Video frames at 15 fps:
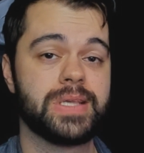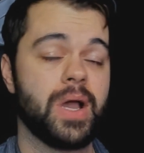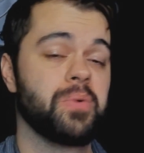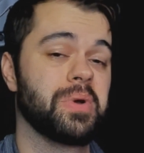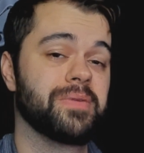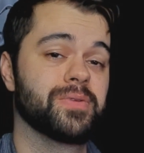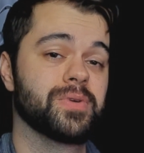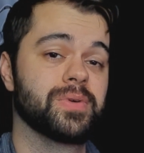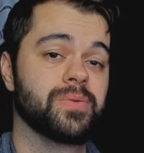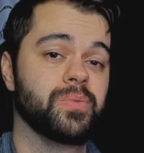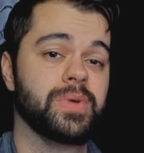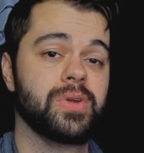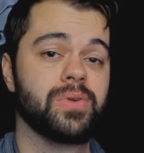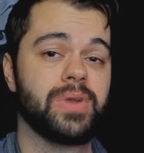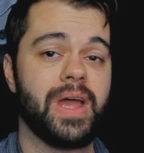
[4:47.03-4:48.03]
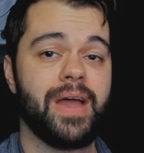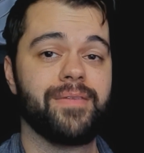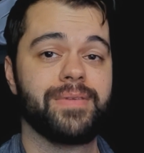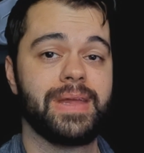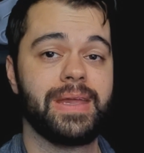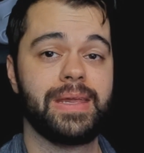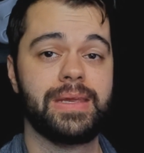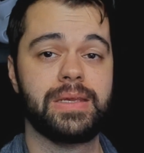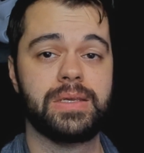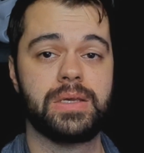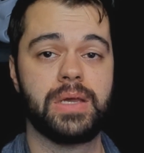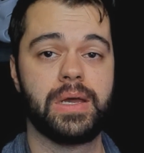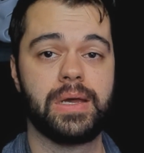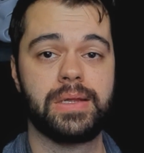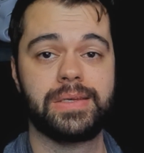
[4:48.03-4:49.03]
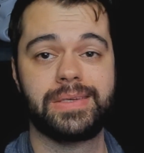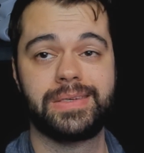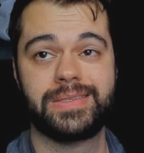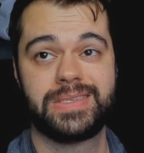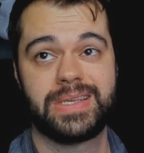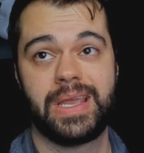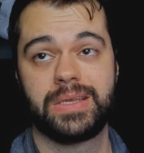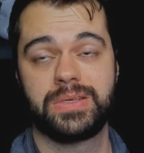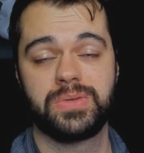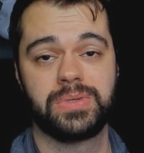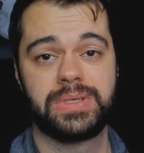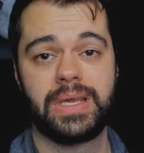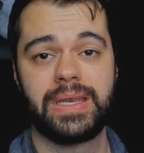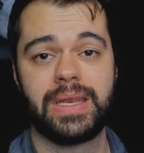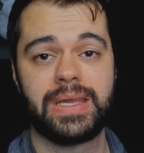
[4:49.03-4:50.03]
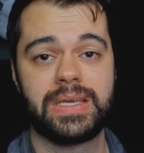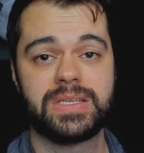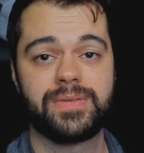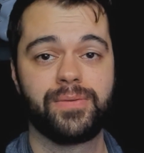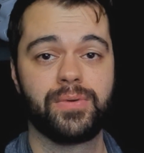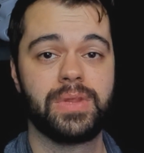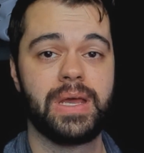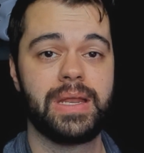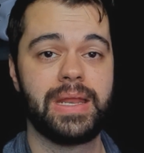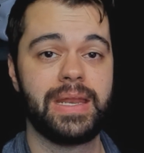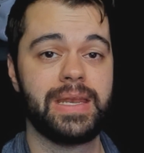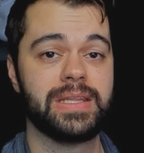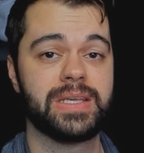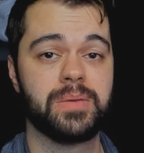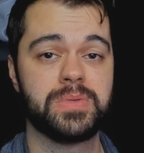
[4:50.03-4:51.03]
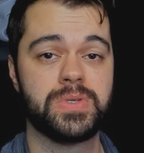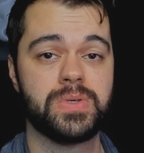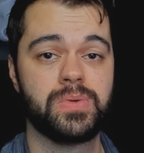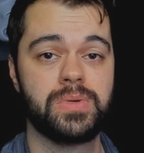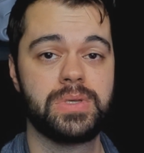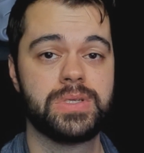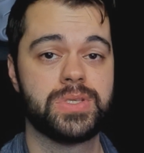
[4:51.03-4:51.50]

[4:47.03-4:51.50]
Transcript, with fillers: However, we don't have a scheduled date, I guess, for that anytime soon,